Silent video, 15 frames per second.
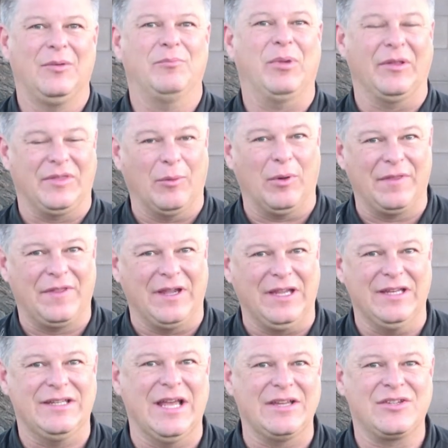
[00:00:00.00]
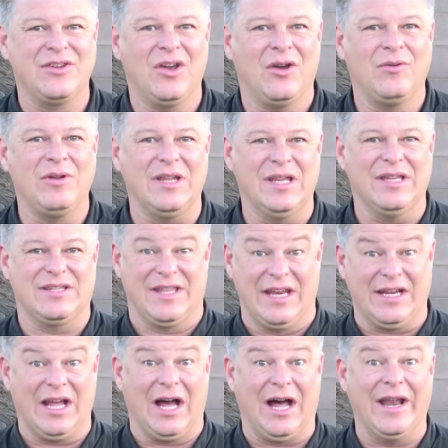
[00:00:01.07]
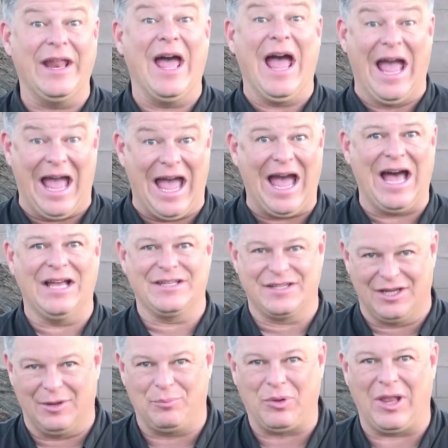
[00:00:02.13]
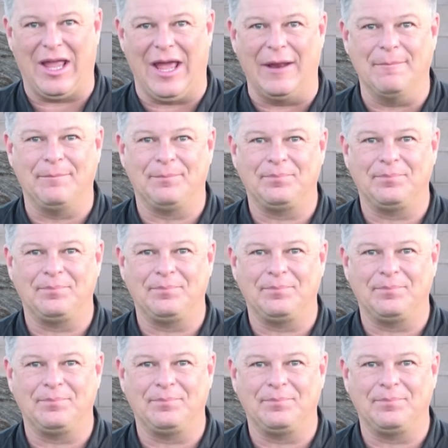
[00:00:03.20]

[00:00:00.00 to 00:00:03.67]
but the one thing he does know is that God had a plan.